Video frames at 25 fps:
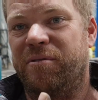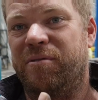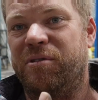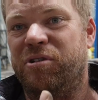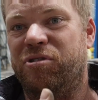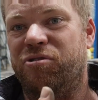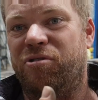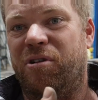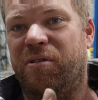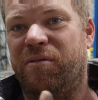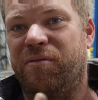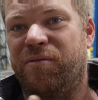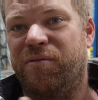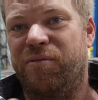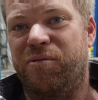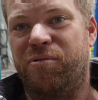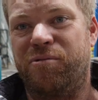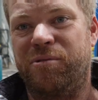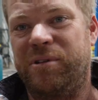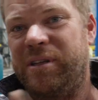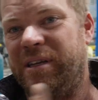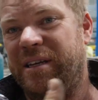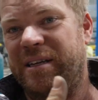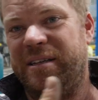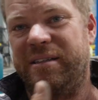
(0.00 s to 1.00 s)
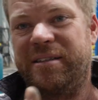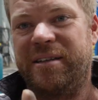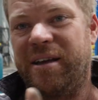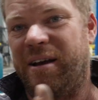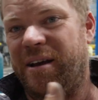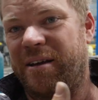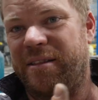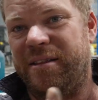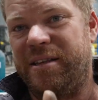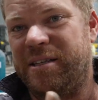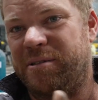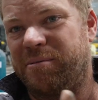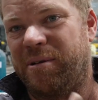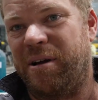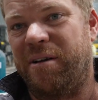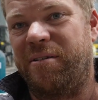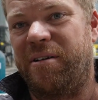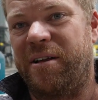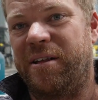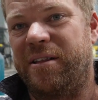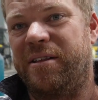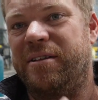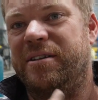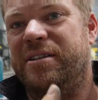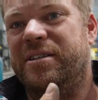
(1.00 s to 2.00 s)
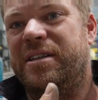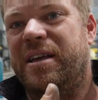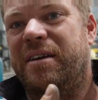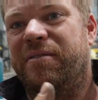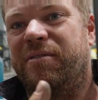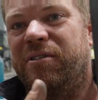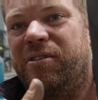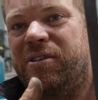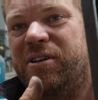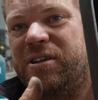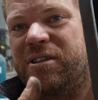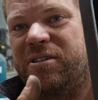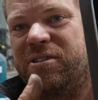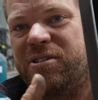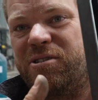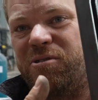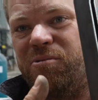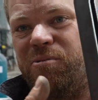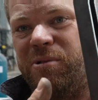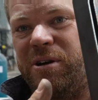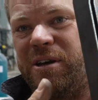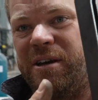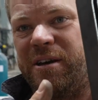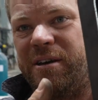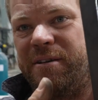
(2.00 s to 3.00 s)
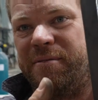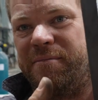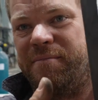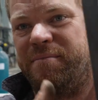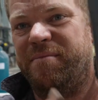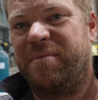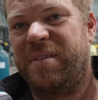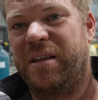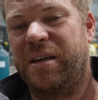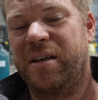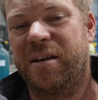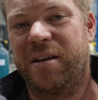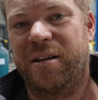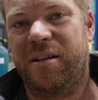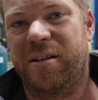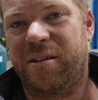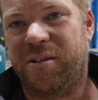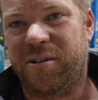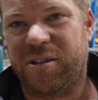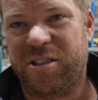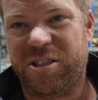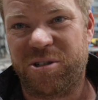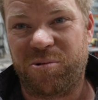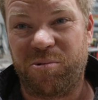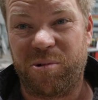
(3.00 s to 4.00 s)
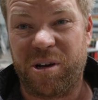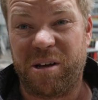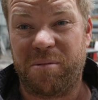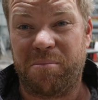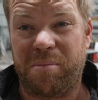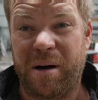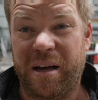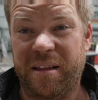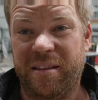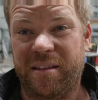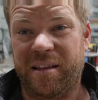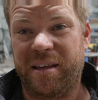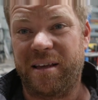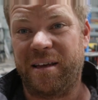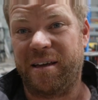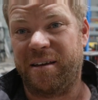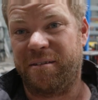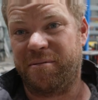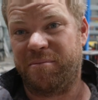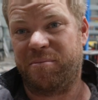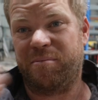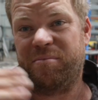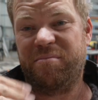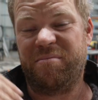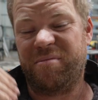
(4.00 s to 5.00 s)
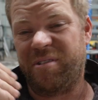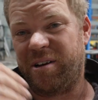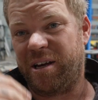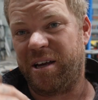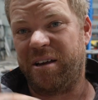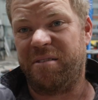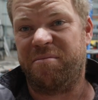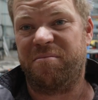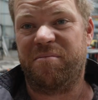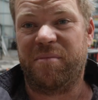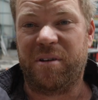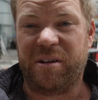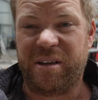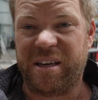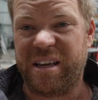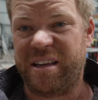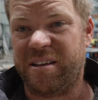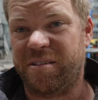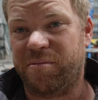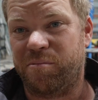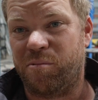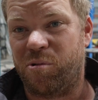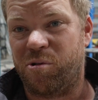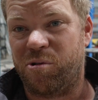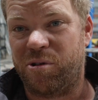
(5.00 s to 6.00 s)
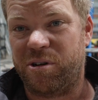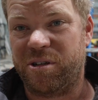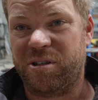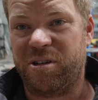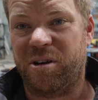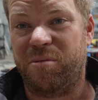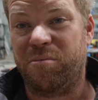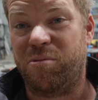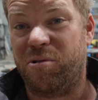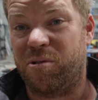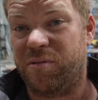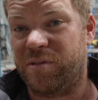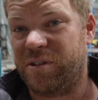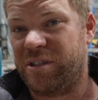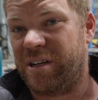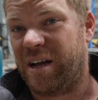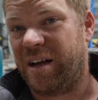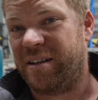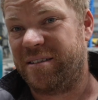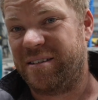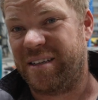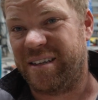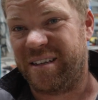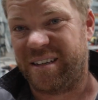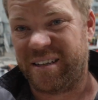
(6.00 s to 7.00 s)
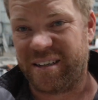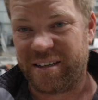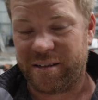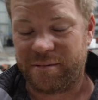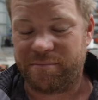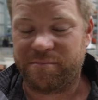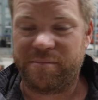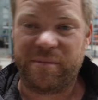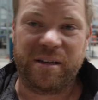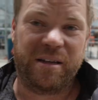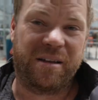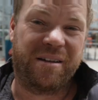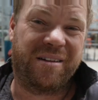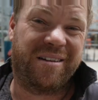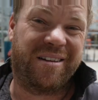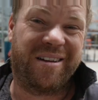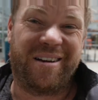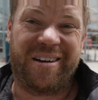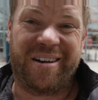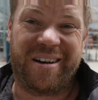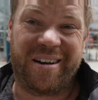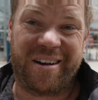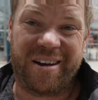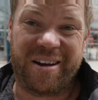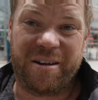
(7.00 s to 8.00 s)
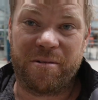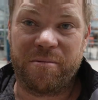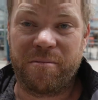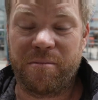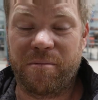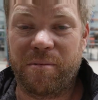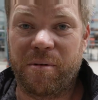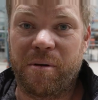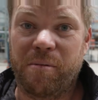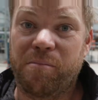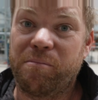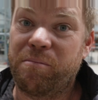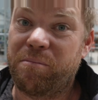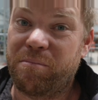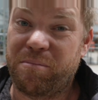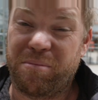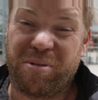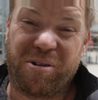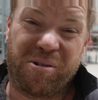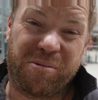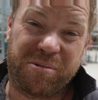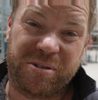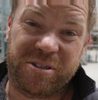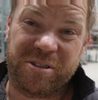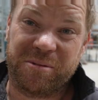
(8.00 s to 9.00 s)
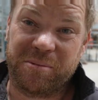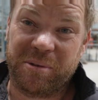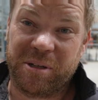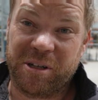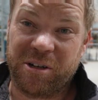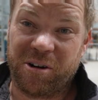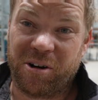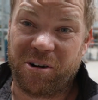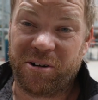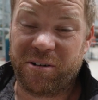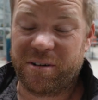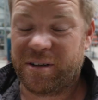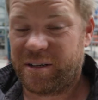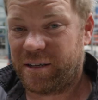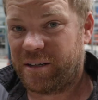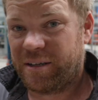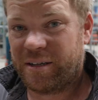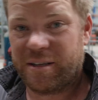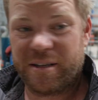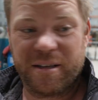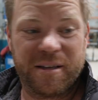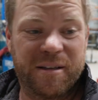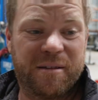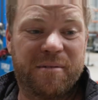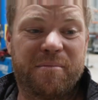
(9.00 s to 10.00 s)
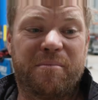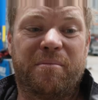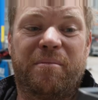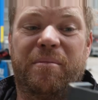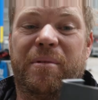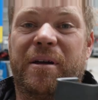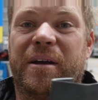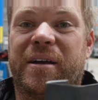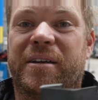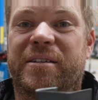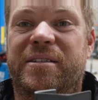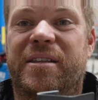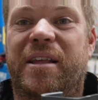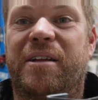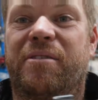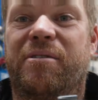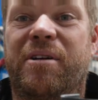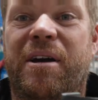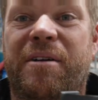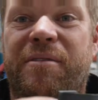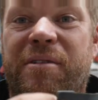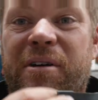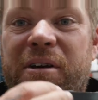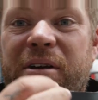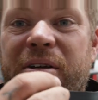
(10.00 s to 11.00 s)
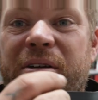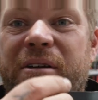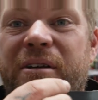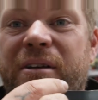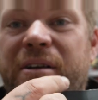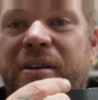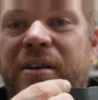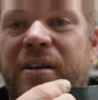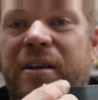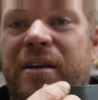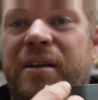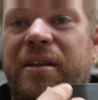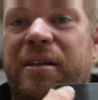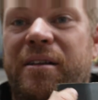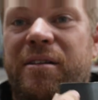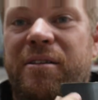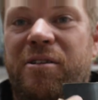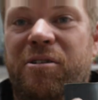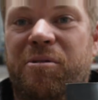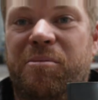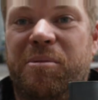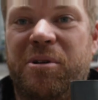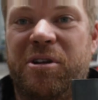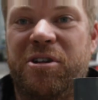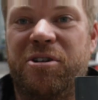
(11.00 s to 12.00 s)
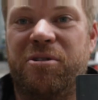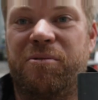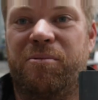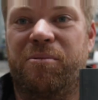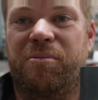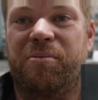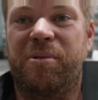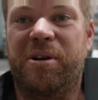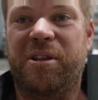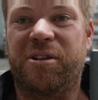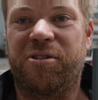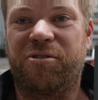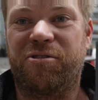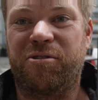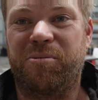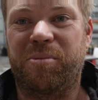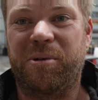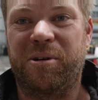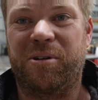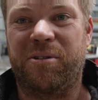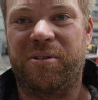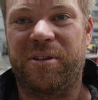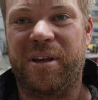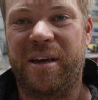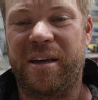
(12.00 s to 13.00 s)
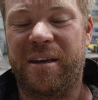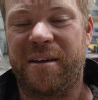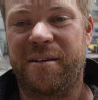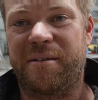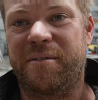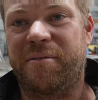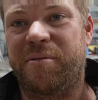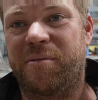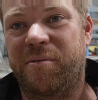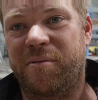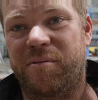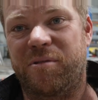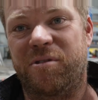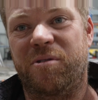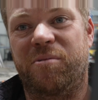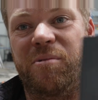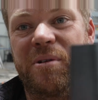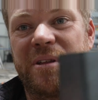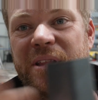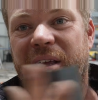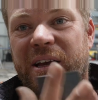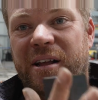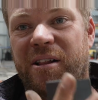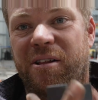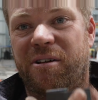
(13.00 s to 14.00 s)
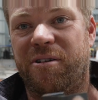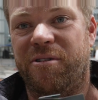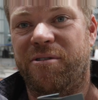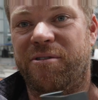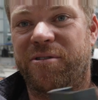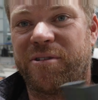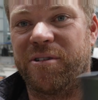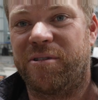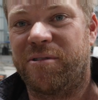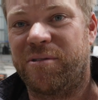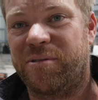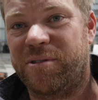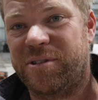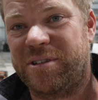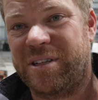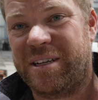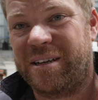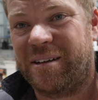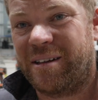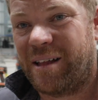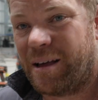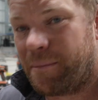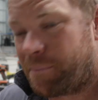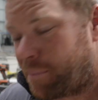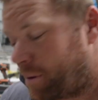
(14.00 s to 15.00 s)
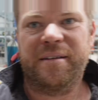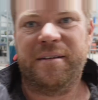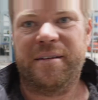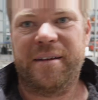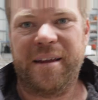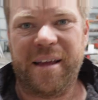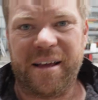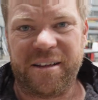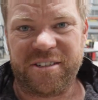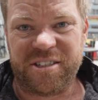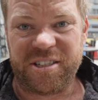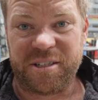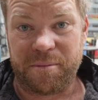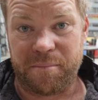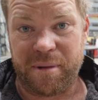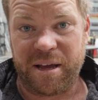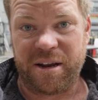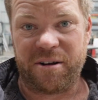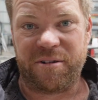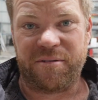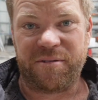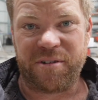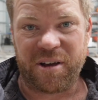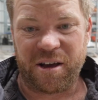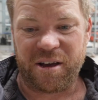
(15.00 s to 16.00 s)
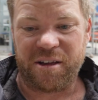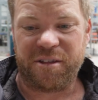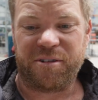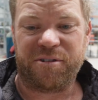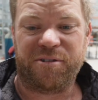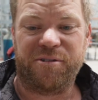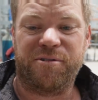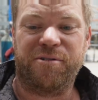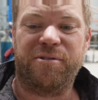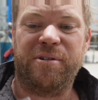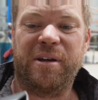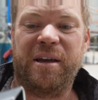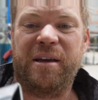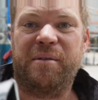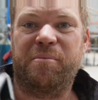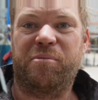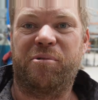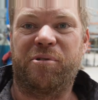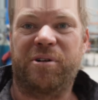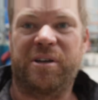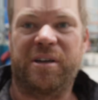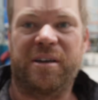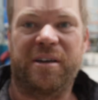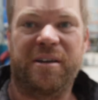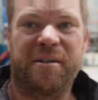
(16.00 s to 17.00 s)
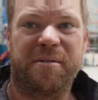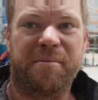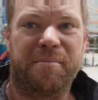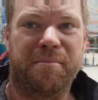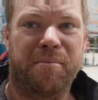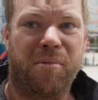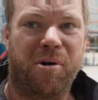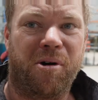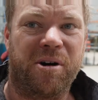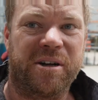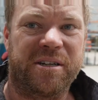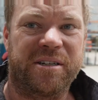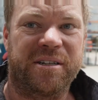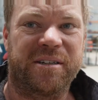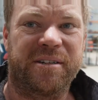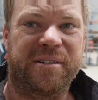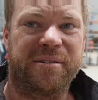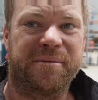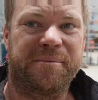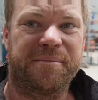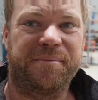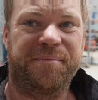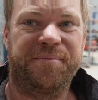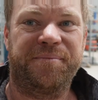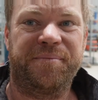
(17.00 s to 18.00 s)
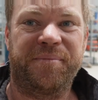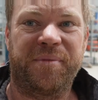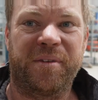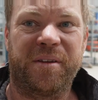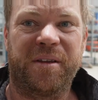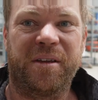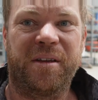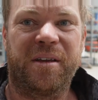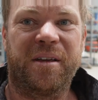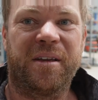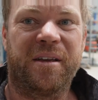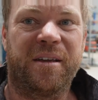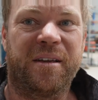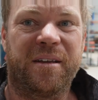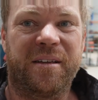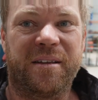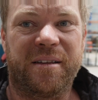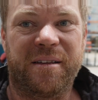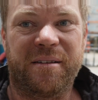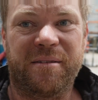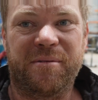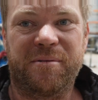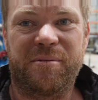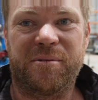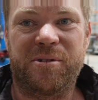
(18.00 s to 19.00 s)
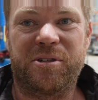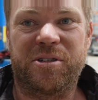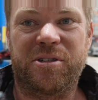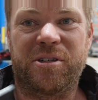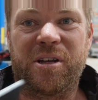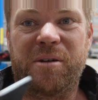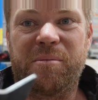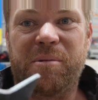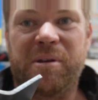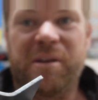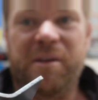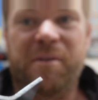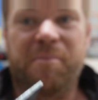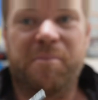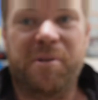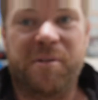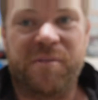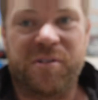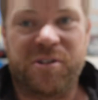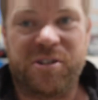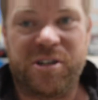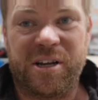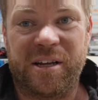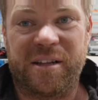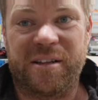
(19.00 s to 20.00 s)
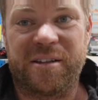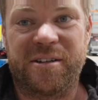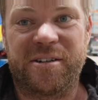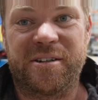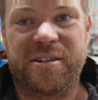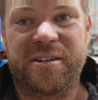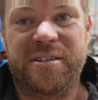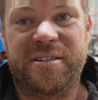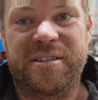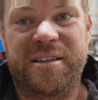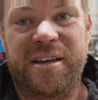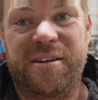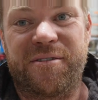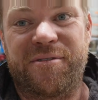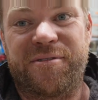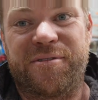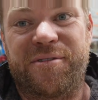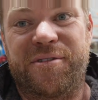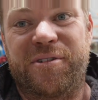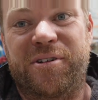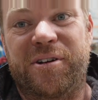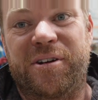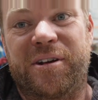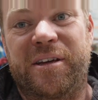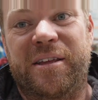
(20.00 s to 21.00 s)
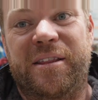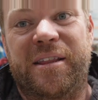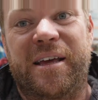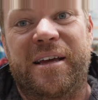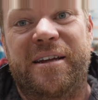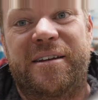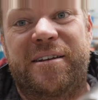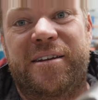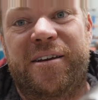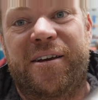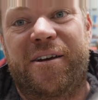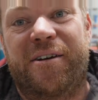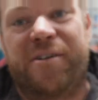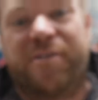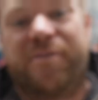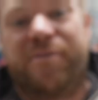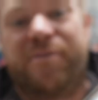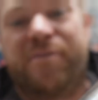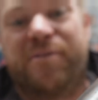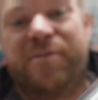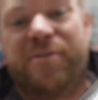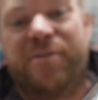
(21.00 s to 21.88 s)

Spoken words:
you're driving forward, the air's going this way rather than just having like a square butt there, where I guess water's got more of a chance of getting in. I don't know, possibly not. But yes, that'll have a little bit of weather stripping on there, so when they close it'll seal up. Now it's just a matter of going through and putting a mitre, which is going to be a bit of a challenge in itself. We've got to get that to go